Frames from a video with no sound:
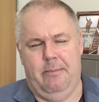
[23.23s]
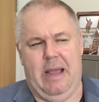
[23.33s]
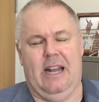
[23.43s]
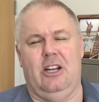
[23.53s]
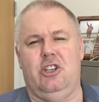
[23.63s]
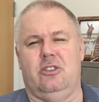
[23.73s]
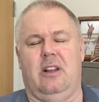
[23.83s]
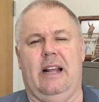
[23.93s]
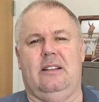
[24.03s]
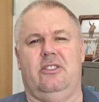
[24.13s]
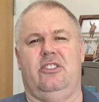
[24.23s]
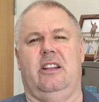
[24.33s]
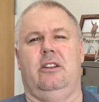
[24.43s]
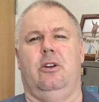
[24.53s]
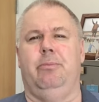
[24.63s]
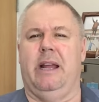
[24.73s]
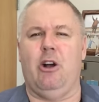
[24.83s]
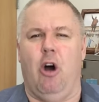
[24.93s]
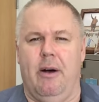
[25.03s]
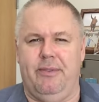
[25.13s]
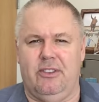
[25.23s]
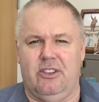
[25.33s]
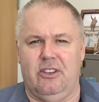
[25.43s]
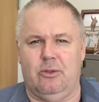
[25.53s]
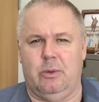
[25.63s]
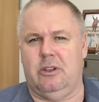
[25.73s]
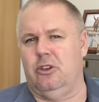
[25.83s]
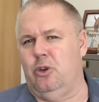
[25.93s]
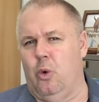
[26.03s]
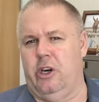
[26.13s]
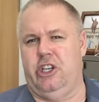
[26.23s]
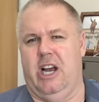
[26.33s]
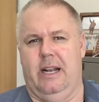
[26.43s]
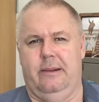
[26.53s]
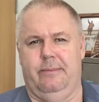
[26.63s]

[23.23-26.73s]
Managers like to sit in their big offices with their door shut